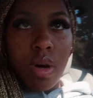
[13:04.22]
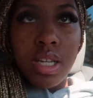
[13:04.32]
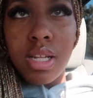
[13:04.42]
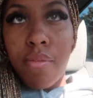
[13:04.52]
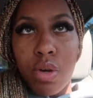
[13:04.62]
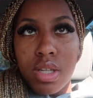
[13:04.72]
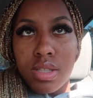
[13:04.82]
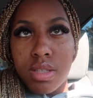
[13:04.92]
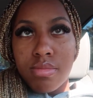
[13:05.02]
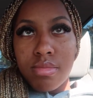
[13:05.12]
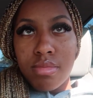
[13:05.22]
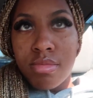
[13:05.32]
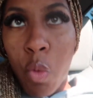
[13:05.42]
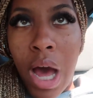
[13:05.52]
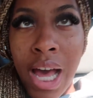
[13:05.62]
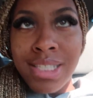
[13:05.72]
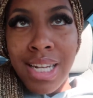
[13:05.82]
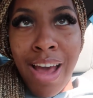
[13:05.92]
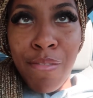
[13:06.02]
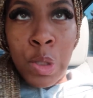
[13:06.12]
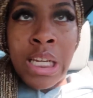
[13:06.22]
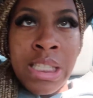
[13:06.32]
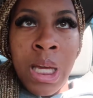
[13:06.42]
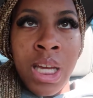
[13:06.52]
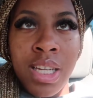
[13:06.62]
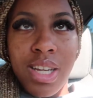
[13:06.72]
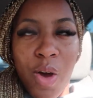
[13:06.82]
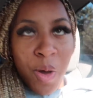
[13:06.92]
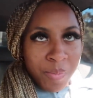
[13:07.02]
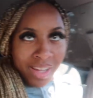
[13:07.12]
why is not focusing? Why is it not focusing on